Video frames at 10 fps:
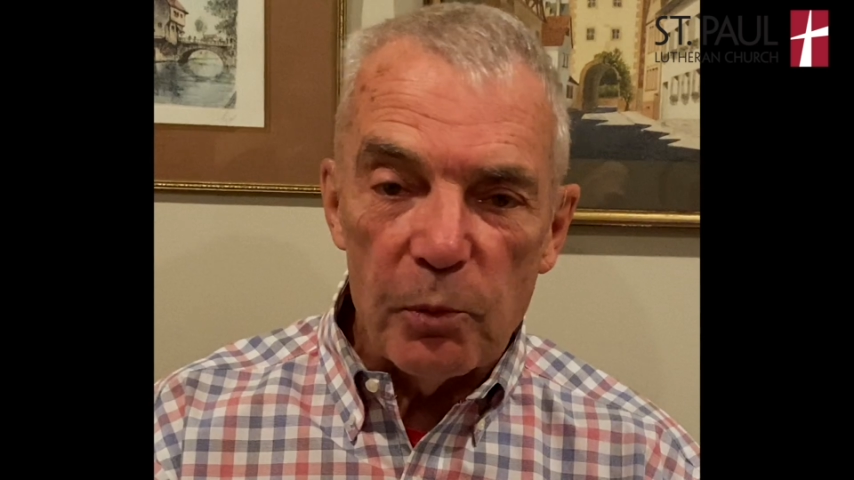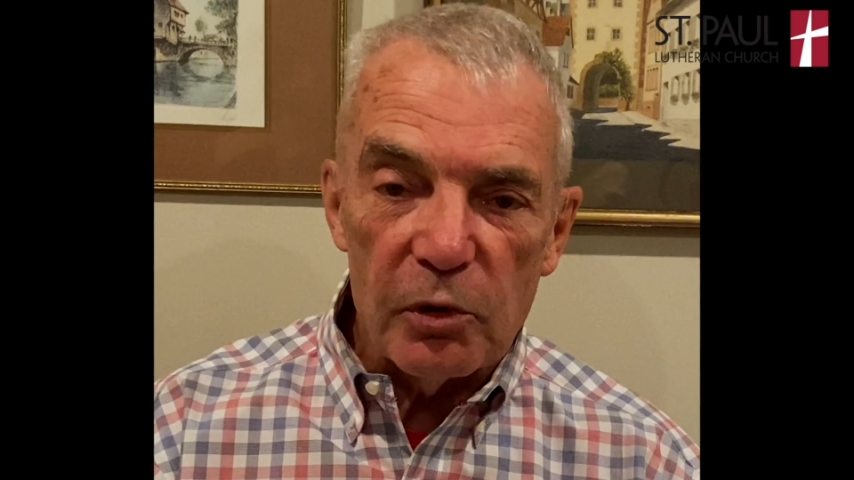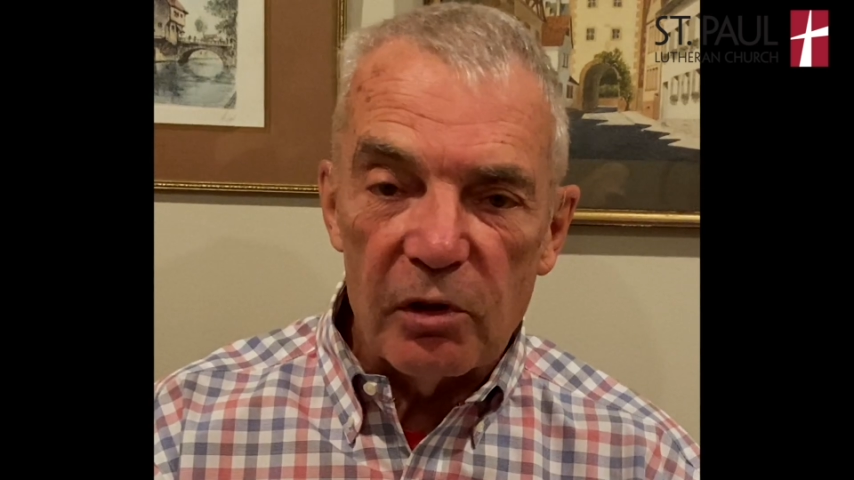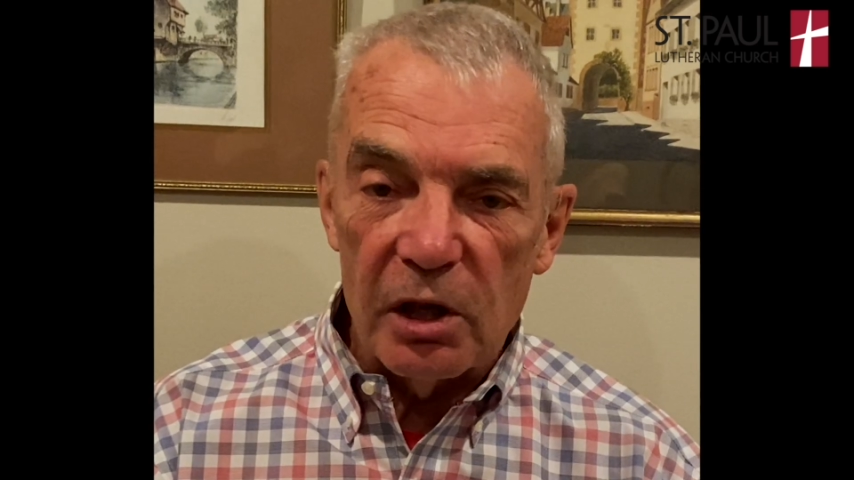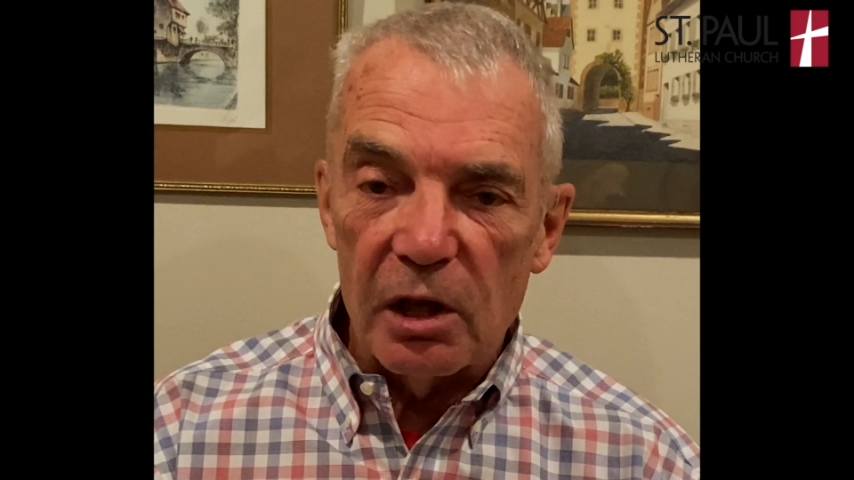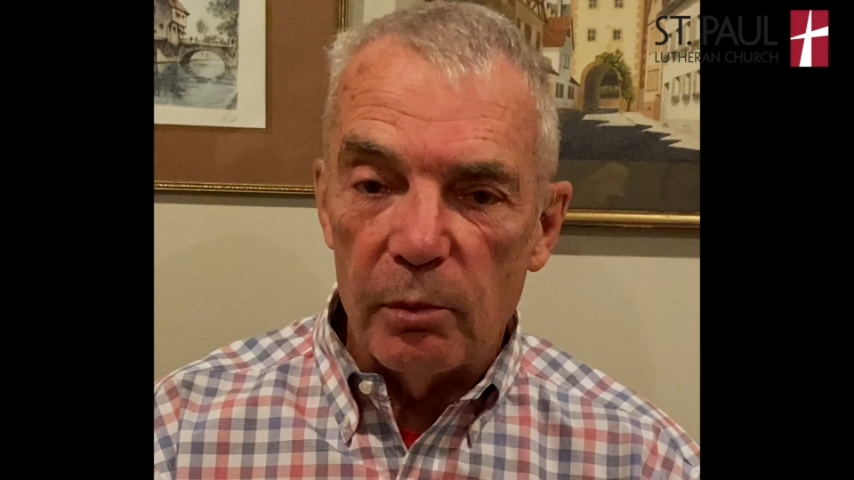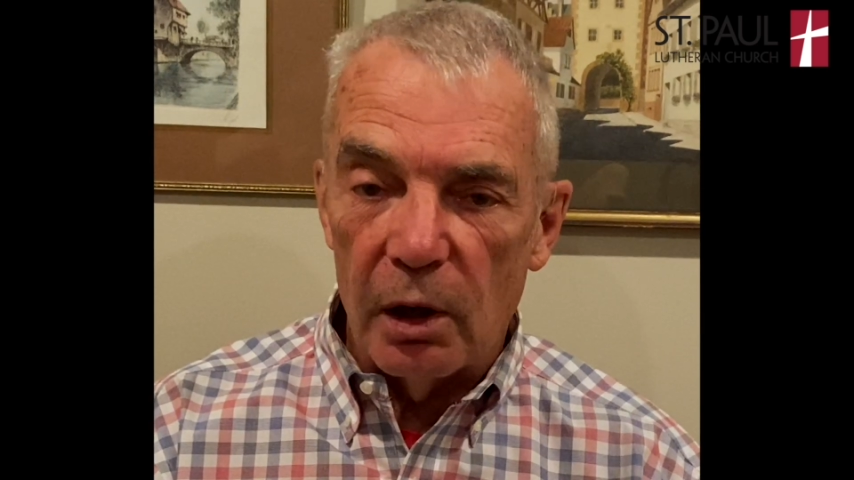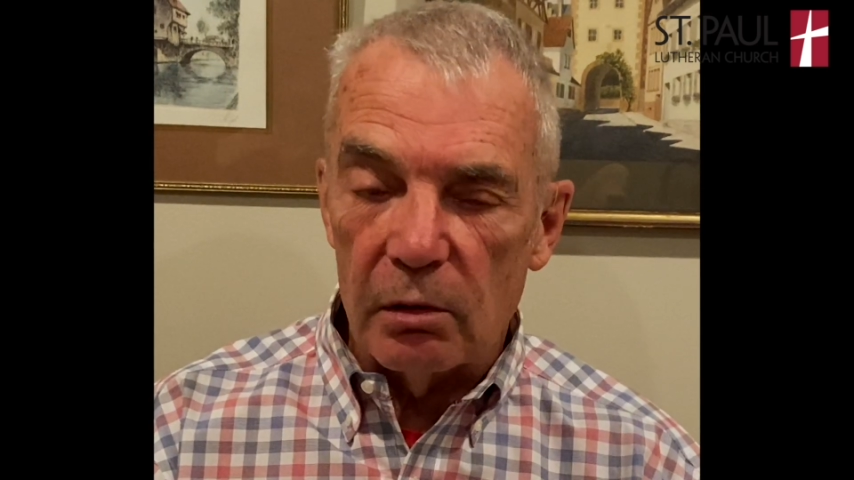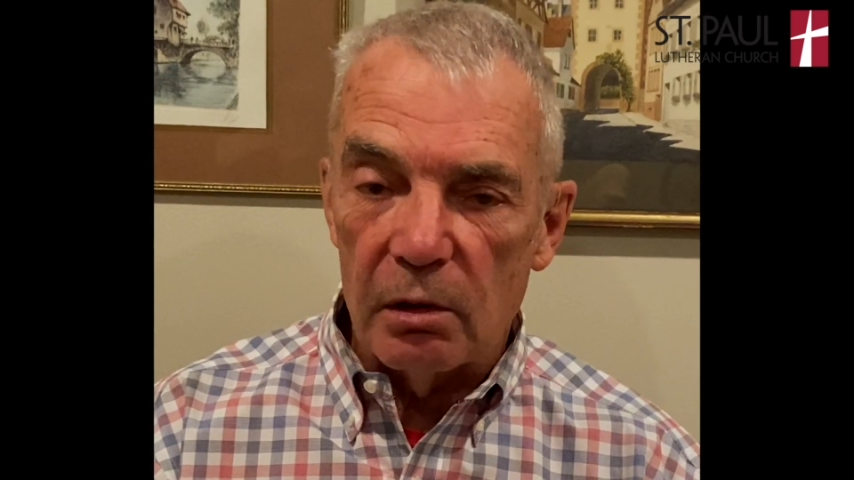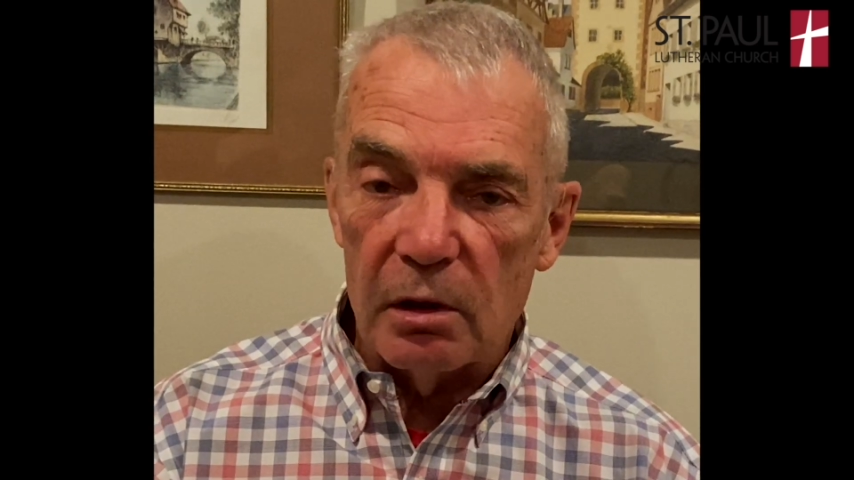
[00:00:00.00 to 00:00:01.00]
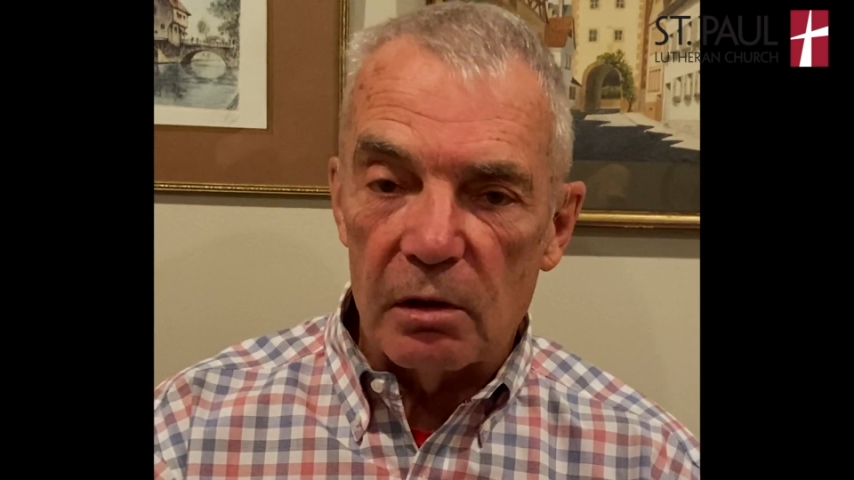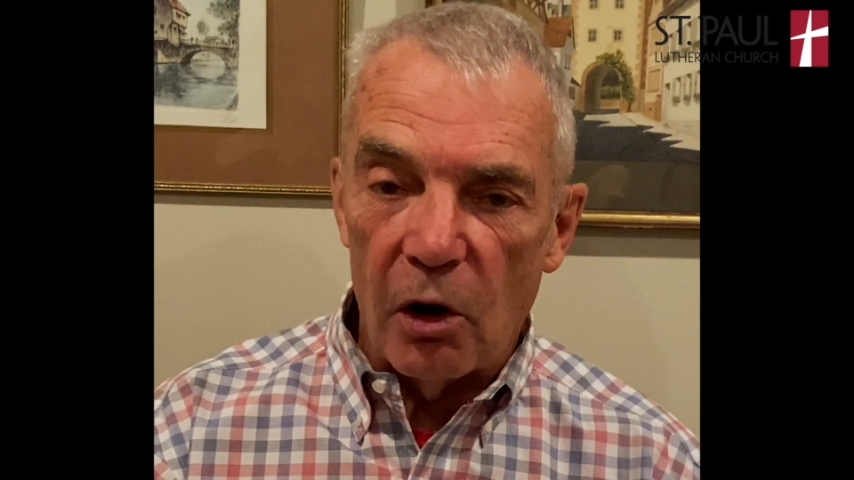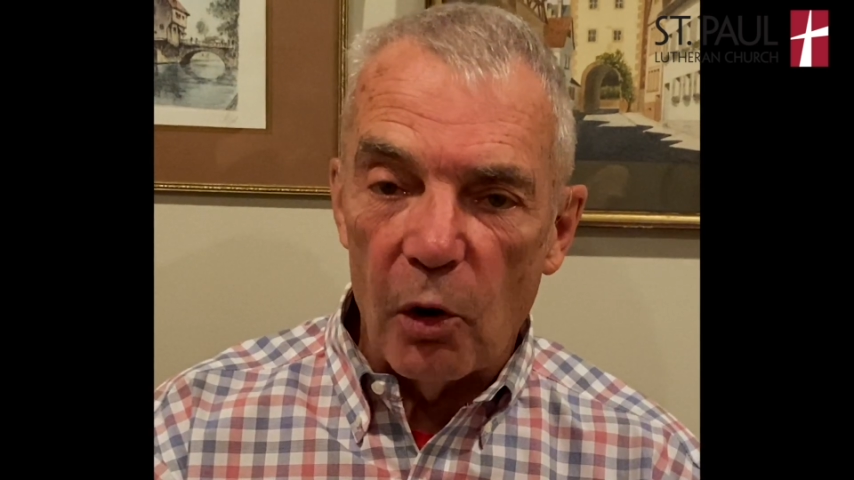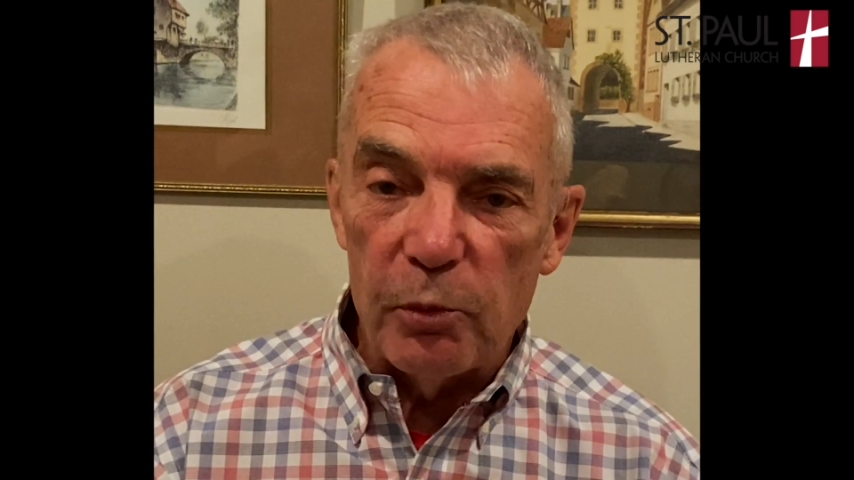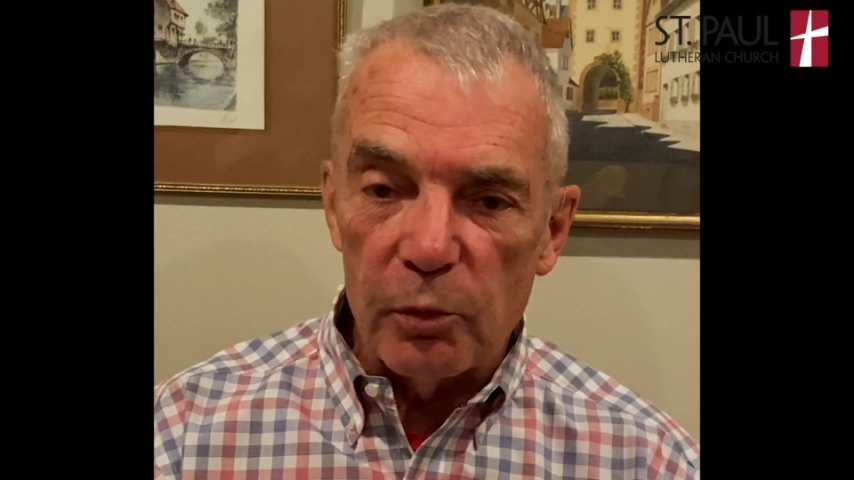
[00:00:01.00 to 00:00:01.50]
you think about this. I hope